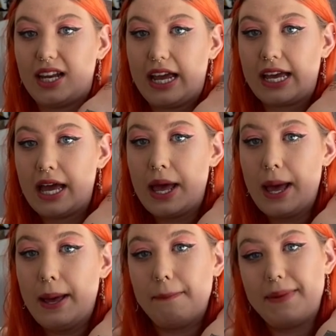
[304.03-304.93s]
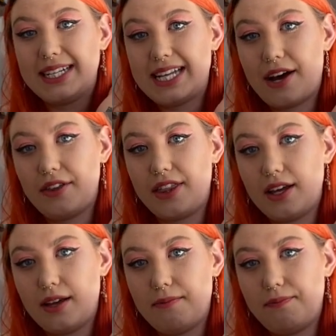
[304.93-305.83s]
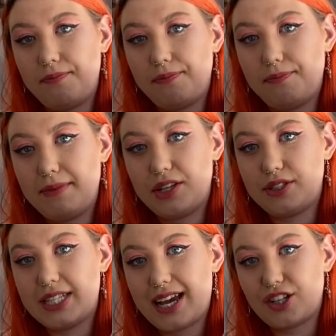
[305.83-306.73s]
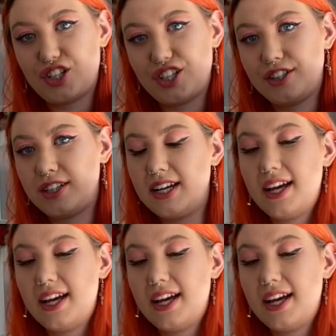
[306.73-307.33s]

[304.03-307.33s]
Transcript: like miss out the middle section,